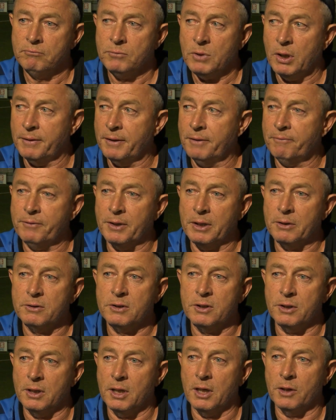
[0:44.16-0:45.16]
I think
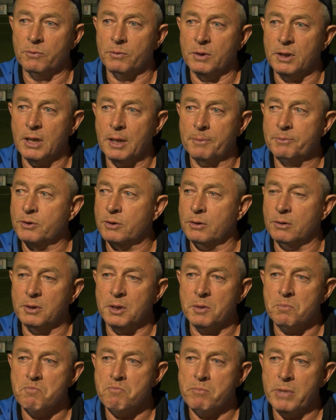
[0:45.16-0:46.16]
tonight we absolutely
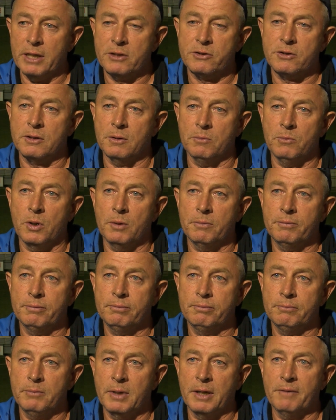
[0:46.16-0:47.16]
matched them up
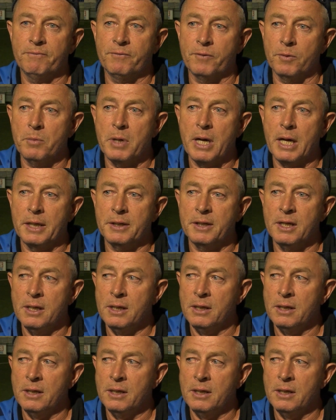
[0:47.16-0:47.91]
man for man.